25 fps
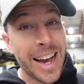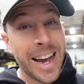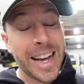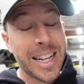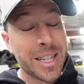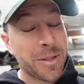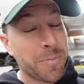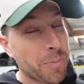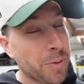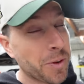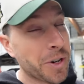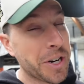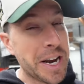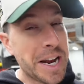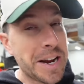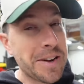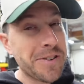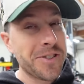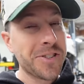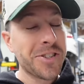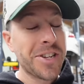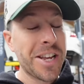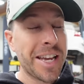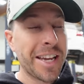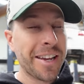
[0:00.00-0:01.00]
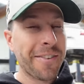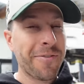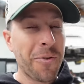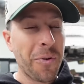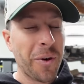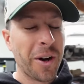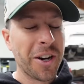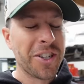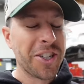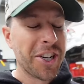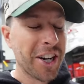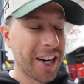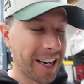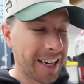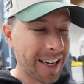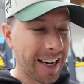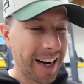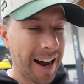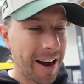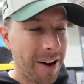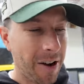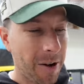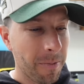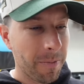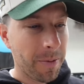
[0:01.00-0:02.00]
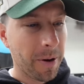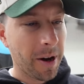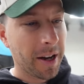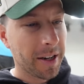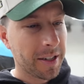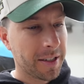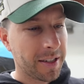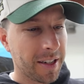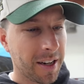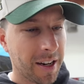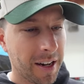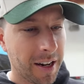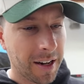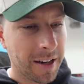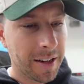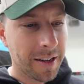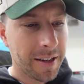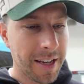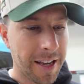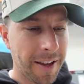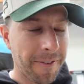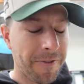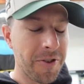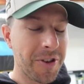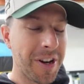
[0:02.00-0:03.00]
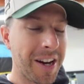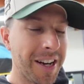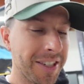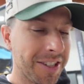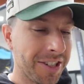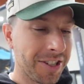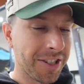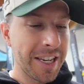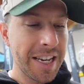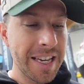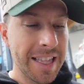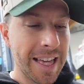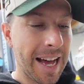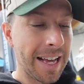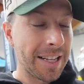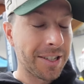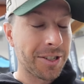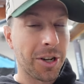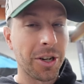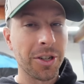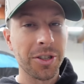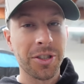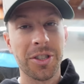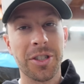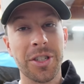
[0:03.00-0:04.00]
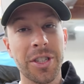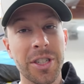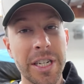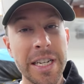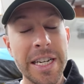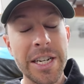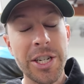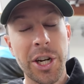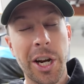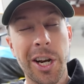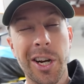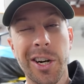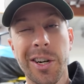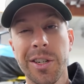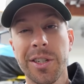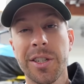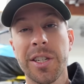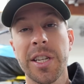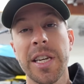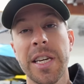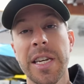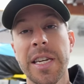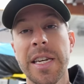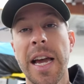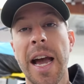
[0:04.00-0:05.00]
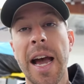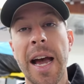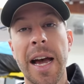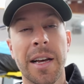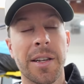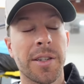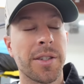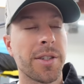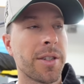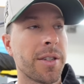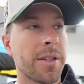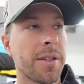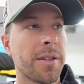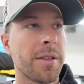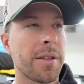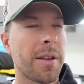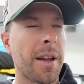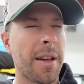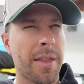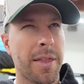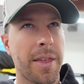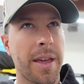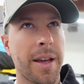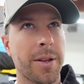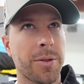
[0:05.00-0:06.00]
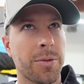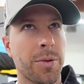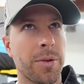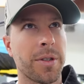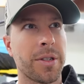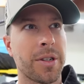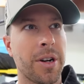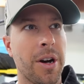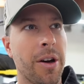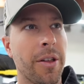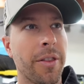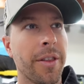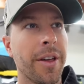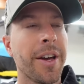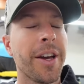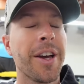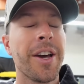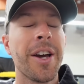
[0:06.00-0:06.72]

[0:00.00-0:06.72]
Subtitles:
It's pretty interesting if you want to check it out. But if you guys see that, it's called TJ Hunt ES. I think that's what it's called.